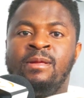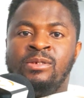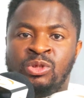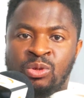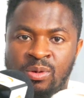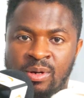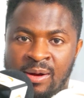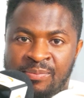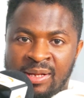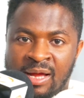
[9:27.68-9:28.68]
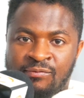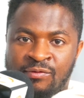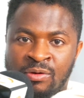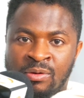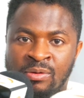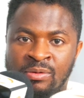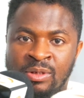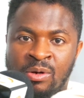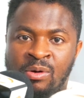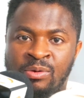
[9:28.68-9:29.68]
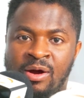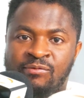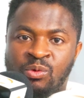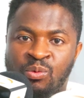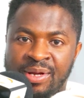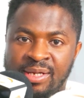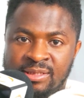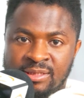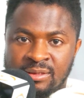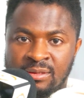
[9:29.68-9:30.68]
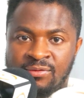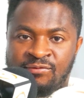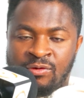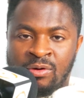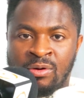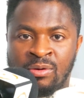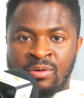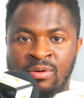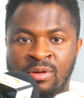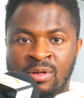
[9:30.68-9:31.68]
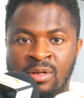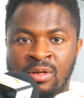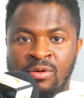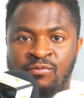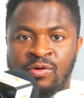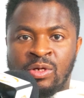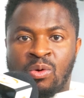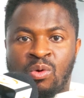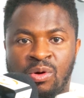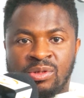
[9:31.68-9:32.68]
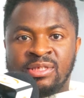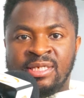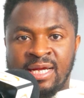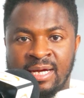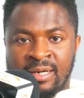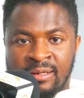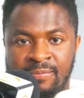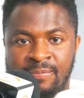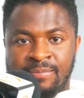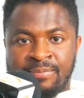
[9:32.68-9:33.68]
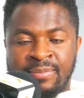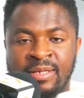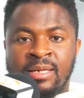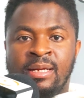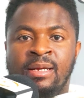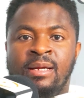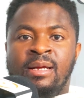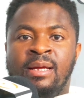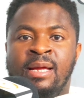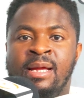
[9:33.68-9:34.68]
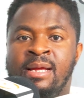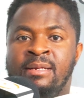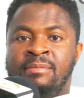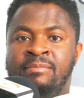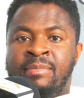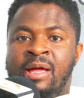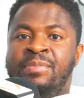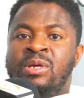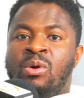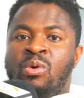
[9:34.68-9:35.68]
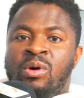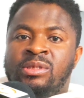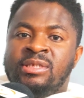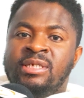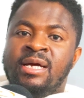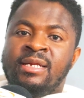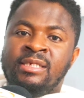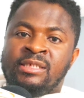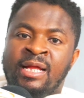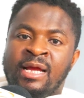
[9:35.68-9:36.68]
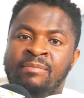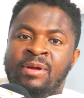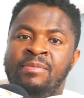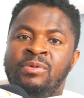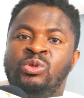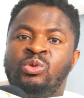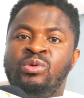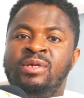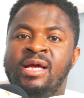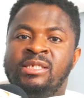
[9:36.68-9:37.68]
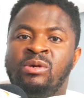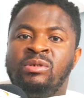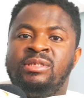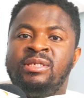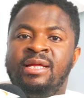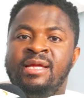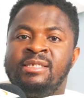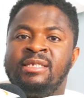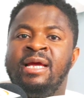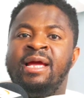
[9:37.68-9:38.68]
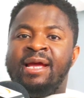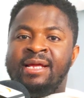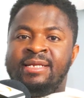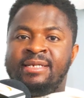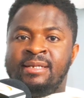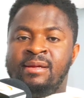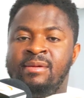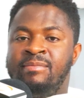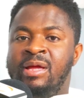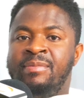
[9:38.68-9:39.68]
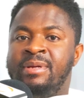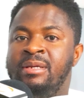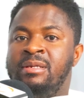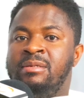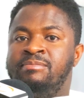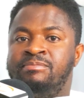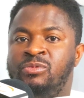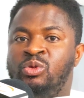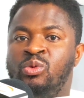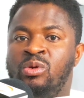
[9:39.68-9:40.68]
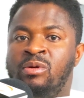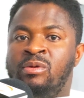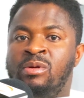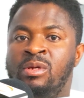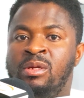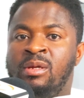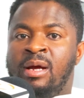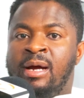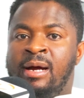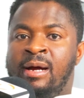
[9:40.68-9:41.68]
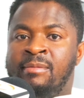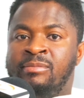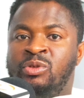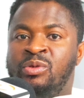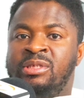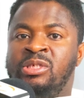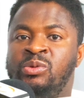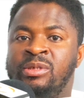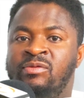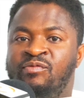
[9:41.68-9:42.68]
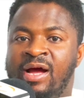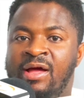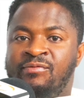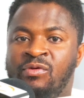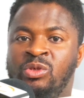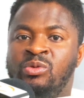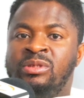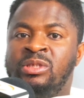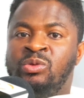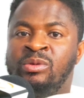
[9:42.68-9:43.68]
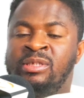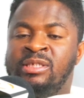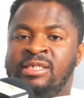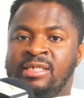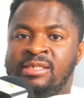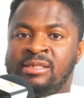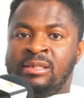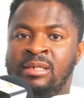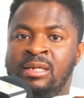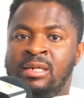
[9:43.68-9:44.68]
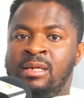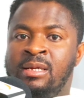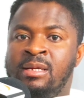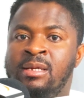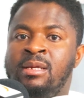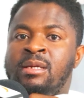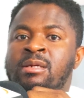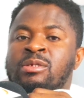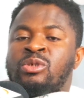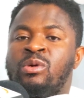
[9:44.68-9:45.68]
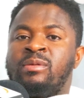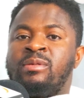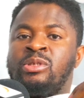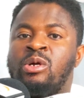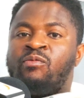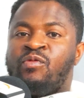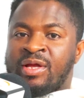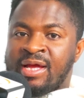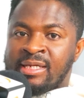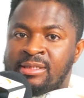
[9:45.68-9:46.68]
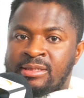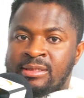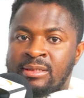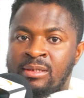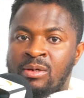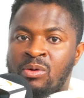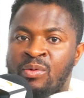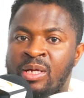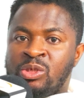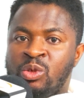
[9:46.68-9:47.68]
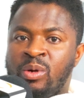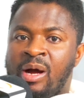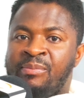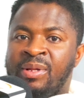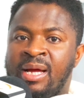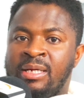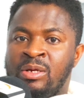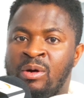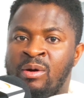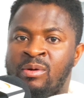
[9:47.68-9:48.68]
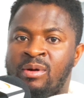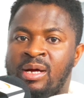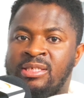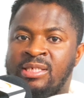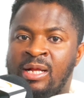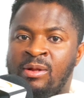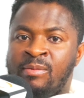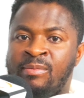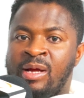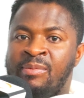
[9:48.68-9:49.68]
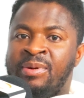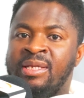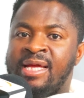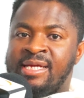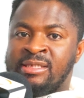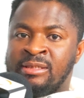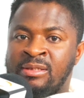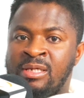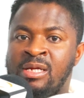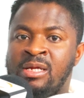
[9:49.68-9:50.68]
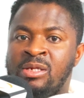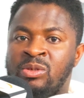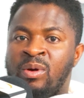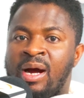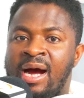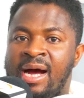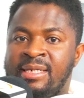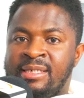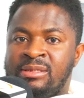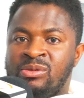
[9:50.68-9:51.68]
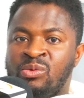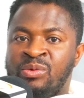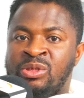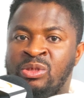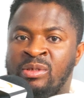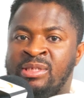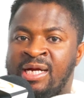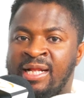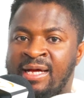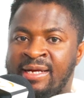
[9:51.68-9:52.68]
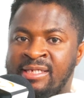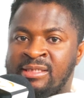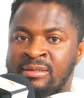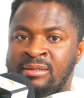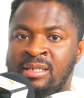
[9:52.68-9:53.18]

you apply for, no, you have to wait for your court hearing. And maybe your court hearing is like maybe 2 years or 3 years ahead, maybe 2025 or 2026. So don't forget, when you apply your asylum application, you add it with your declaration,